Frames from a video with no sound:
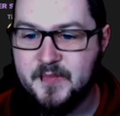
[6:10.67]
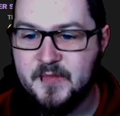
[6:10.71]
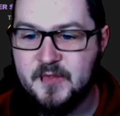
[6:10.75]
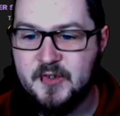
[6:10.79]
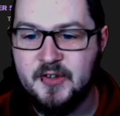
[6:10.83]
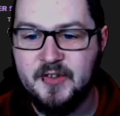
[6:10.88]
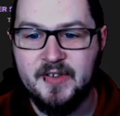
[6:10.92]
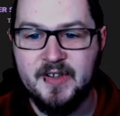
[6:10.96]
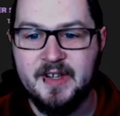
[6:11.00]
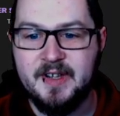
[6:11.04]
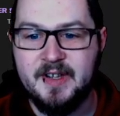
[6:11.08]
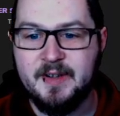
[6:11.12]

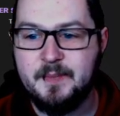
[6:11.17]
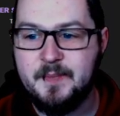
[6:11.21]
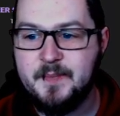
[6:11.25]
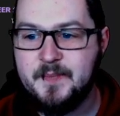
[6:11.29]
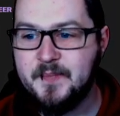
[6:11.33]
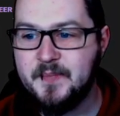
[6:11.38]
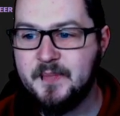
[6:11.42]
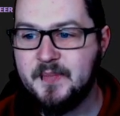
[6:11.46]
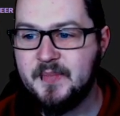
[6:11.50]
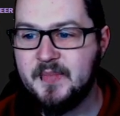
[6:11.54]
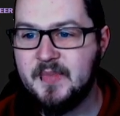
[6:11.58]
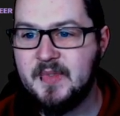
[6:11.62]
just a
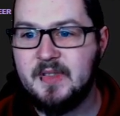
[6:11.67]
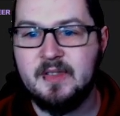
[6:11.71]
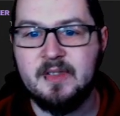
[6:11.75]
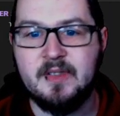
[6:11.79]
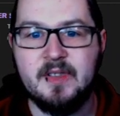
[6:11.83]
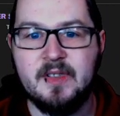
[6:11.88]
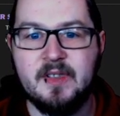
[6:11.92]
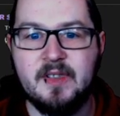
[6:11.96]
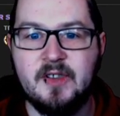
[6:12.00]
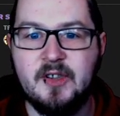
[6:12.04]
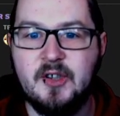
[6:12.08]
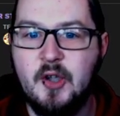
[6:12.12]

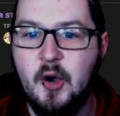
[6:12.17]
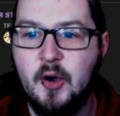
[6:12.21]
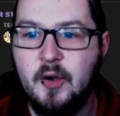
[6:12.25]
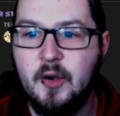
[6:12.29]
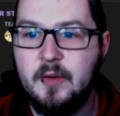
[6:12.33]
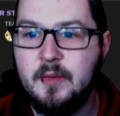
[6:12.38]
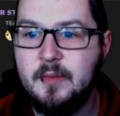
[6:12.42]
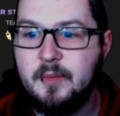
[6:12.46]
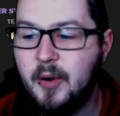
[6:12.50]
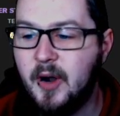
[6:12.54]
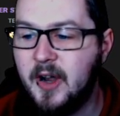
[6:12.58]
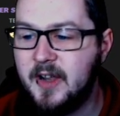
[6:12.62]

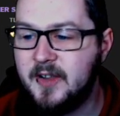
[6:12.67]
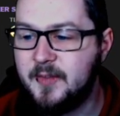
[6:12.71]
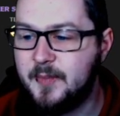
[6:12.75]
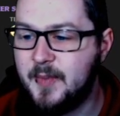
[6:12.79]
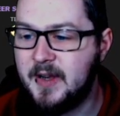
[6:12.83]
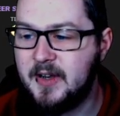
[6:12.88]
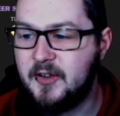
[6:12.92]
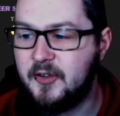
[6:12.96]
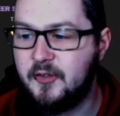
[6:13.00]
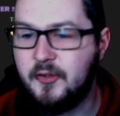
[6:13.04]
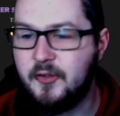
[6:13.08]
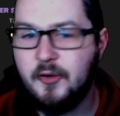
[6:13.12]
young
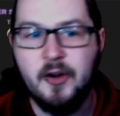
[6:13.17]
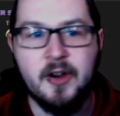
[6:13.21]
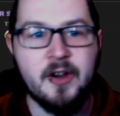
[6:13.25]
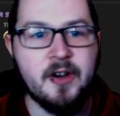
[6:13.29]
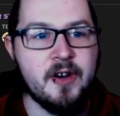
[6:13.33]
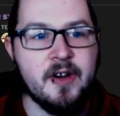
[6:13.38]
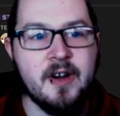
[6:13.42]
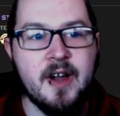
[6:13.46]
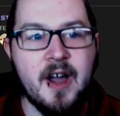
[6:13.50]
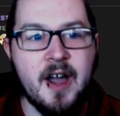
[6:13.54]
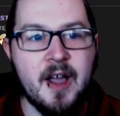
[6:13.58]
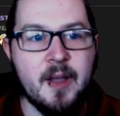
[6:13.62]
prospect
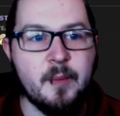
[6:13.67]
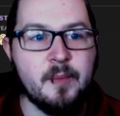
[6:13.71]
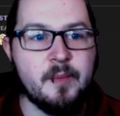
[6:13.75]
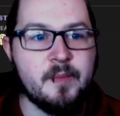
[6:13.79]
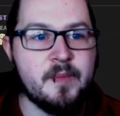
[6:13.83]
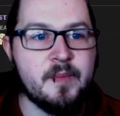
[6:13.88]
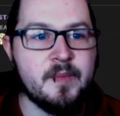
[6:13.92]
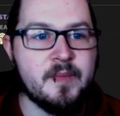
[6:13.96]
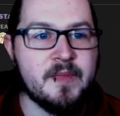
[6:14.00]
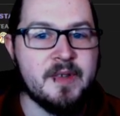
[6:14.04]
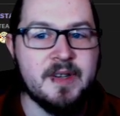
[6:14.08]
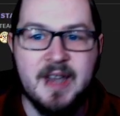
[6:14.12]
striker. I'm
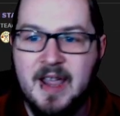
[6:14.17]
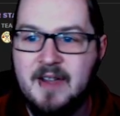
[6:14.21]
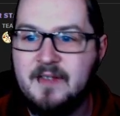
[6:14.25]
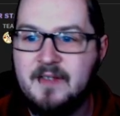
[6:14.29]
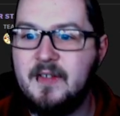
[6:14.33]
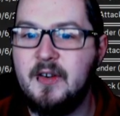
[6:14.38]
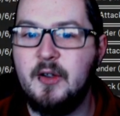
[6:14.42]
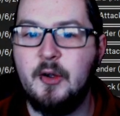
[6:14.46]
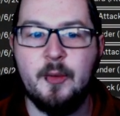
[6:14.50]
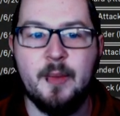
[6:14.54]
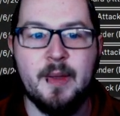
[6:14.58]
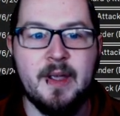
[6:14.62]

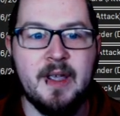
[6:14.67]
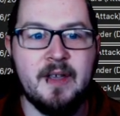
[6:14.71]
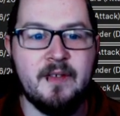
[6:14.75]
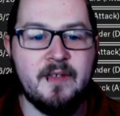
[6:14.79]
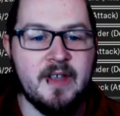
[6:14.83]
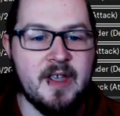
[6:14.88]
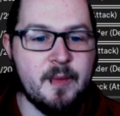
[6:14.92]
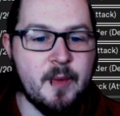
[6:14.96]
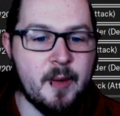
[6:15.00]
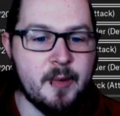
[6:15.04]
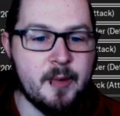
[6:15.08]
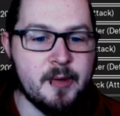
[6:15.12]
definitely going to be
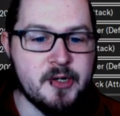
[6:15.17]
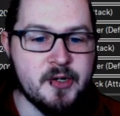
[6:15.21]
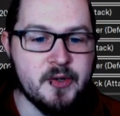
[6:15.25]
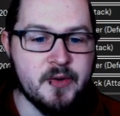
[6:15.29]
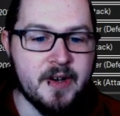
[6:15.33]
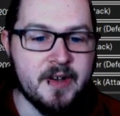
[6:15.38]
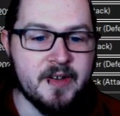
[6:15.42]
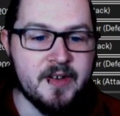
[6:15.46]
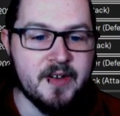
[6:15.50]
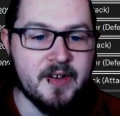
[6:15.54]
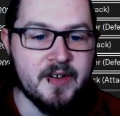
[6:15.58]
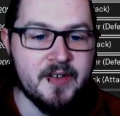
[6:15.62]
giving him
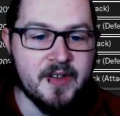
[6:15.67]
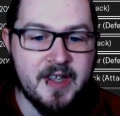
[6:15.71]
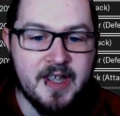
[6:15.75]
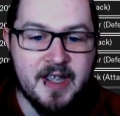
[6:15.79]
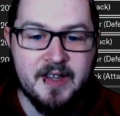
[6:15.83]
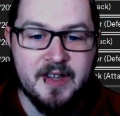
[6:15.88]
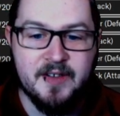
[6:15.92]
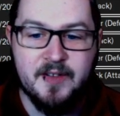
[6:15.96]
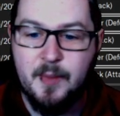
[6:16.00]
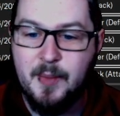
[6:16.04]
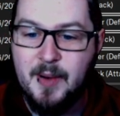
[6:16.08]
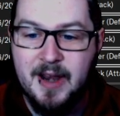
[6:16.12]
opportunities because he
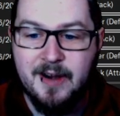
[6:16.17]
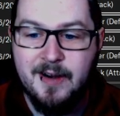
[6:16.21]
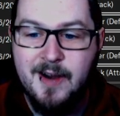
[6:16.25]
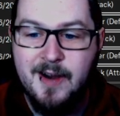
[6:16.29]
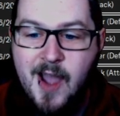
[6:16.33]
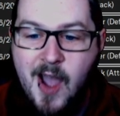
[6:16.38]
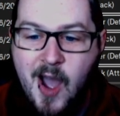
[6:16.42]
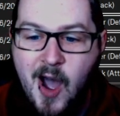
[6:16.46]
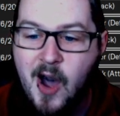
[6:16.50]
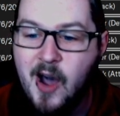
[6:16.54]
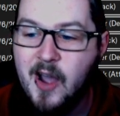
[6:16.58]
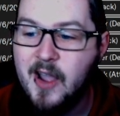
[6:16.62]
is a player
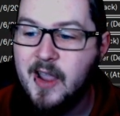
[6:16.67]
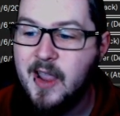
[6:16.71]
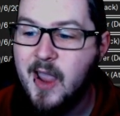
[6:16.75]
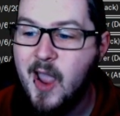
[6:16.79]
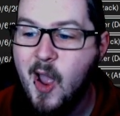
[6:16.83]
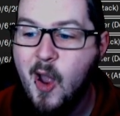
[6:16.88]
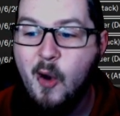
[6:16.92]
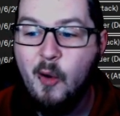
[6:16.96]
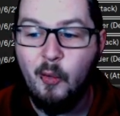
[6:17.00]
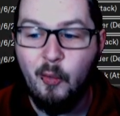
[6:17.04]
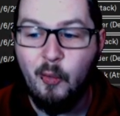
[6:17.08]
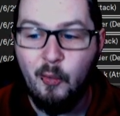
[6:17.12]
I
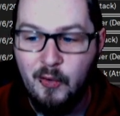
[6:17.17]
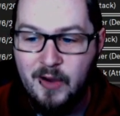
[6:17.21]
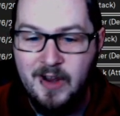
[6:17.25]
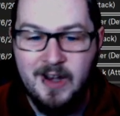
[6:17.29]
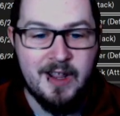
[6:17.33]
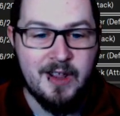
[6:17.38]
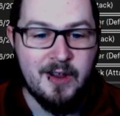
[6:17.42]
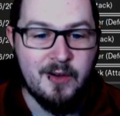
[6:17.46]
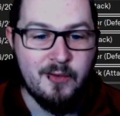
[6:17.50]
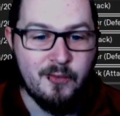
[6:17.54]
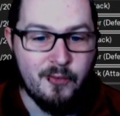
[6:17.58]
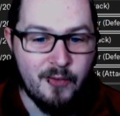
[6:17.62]

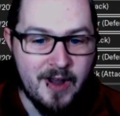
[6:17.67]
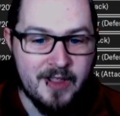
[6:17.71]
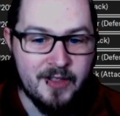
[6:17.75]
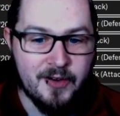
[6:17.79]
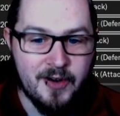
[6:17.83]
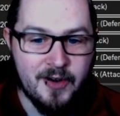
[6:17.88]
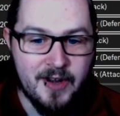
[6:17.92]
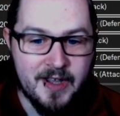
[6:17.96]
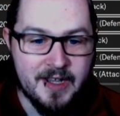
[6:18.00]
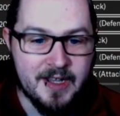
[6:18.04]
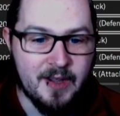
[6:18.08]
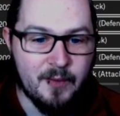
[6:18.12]
really
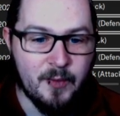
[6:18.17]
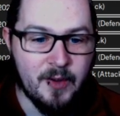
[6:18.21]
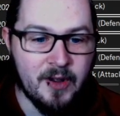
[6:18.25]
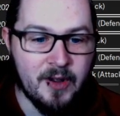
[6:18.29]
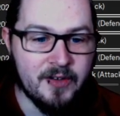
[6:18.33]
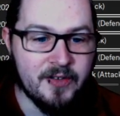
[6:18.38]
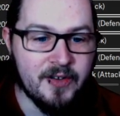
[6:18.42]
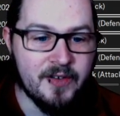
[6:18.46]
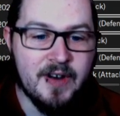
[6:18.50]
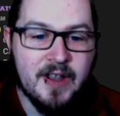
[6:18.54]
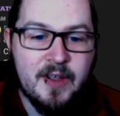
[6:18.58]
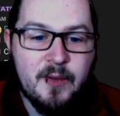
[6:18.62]
rather like. And we
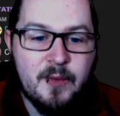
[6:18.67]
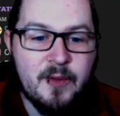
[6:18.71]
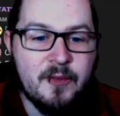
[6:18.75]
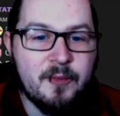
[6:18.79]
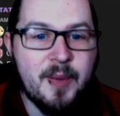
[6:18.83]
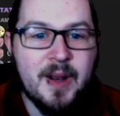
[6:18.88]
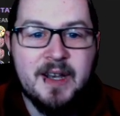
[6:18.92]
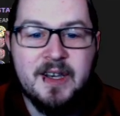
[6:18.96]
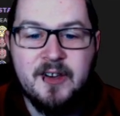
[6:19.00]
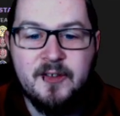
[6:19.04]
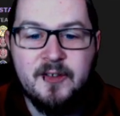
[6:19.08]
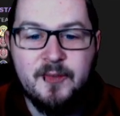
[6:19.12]
also, like, we've
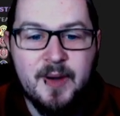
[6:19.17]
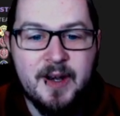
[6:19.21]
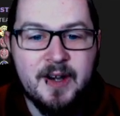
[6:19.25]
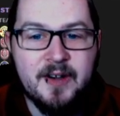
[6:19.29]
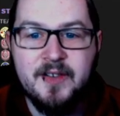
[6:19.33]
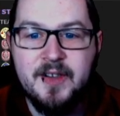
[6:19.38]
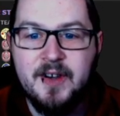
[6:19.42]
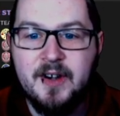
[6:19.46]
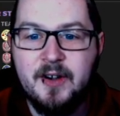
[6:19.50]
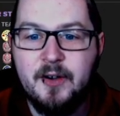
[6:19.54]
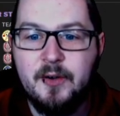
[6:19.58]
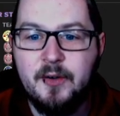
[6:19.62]
plenty of
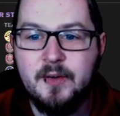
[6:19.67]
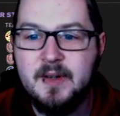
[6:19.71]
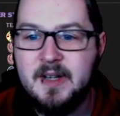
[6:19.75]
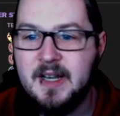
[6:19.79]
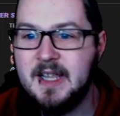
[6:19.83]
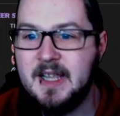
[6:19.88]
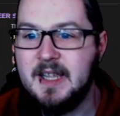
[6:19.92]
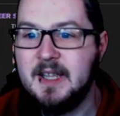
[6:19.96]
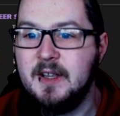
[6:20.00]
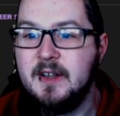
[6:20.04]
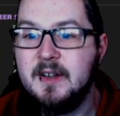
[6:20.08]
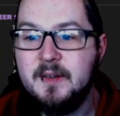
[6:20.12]
players that are,
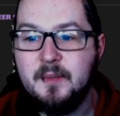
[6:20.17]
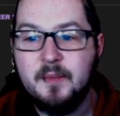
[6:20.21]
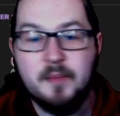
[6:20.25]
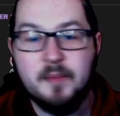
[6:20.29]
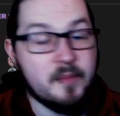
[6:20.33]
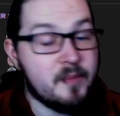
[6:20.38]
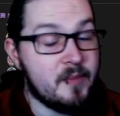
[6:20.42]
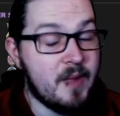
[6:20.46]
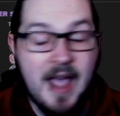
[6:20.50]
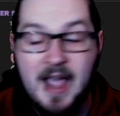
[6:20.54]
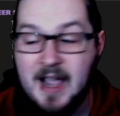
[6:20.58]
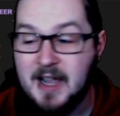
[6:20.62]
like,
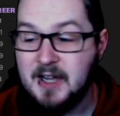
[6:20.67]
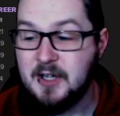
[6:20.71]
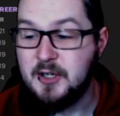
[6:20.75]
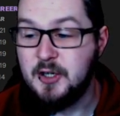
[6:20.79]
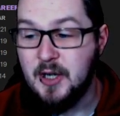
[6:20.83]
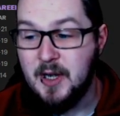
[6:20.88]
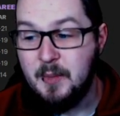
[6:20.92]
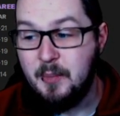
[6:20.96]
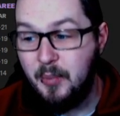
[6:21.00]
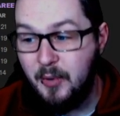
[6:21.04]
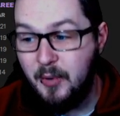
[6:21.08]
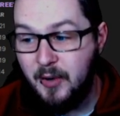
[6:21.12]

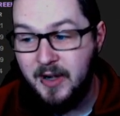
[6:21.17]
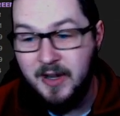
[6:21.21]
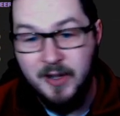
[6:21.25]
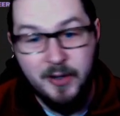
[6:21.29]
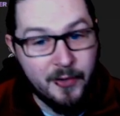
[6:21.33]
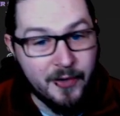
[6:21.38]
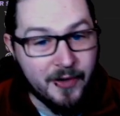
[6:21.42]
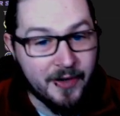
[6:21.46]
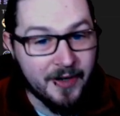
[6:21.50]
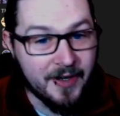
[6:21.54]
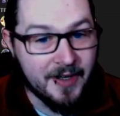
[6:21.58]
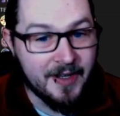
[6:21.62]
actually pretty
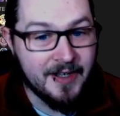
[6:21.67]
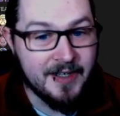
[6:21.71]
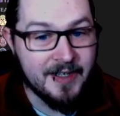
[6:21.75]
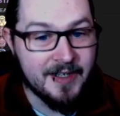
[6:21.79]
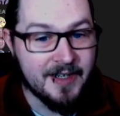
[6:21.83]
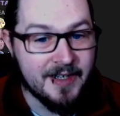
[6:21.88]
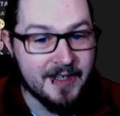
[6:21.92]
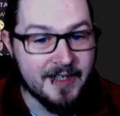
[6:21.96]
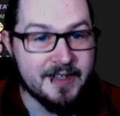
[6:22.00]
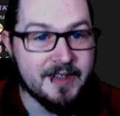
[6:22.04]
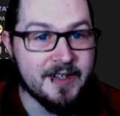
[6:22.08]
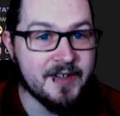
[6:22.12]
good.
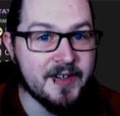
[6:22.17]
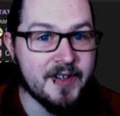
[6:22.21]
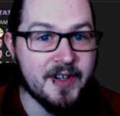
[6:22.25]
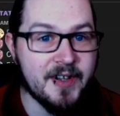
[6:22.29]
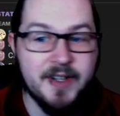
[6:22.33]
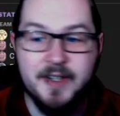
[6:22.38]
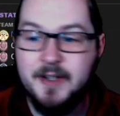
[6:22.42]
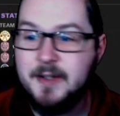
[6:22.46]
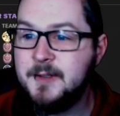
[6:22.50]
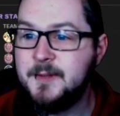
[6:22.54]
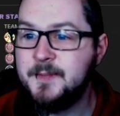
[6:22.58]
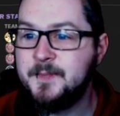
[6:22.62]
Like this
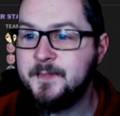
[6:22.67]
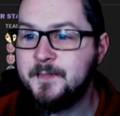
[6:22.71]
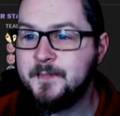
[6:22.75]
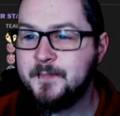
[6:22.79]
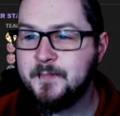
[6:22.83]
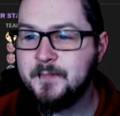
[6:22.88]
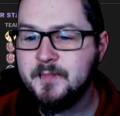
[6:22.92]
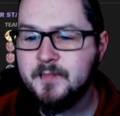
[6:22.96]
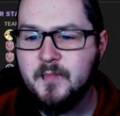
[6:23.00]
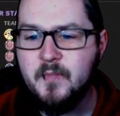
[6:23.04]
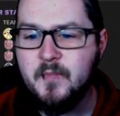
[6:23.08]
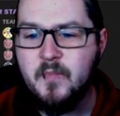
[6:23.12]
guy,
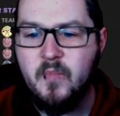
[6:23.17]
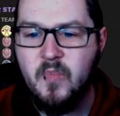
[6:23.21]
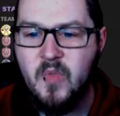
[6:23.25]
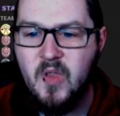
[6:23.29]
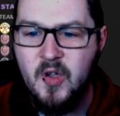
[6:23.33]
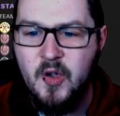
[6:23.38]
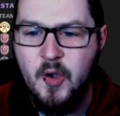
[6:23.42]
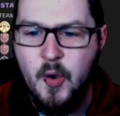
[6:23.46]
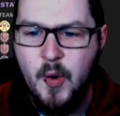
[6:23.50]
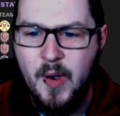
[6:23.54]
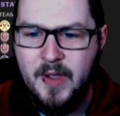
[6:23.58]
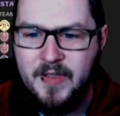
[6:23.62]

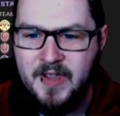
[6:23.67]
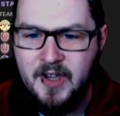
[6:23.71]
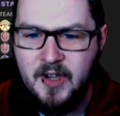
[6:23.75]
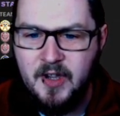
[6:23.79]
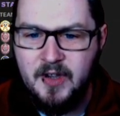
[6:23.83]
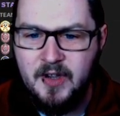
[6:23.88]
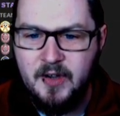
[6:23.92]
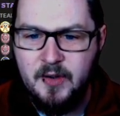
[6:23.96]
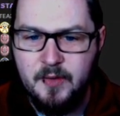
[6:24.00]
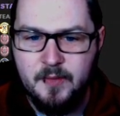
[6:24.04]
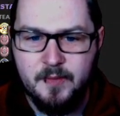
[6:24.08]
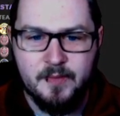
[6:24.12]
who I think